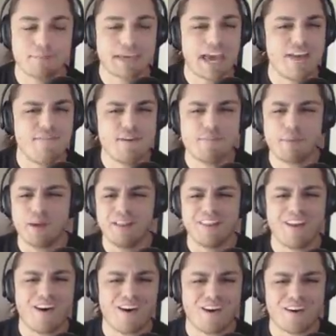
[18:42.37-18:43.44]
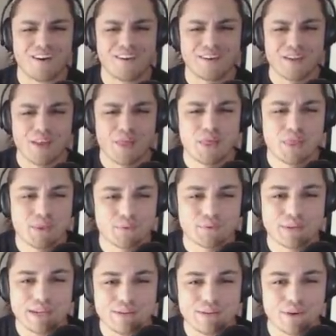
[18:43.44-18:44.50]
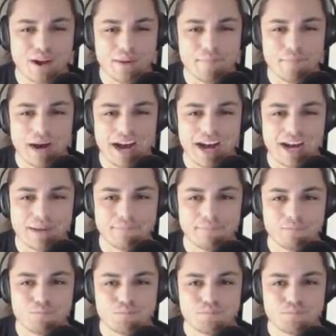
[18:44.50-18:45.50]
Kevin Pillar, three run bomb.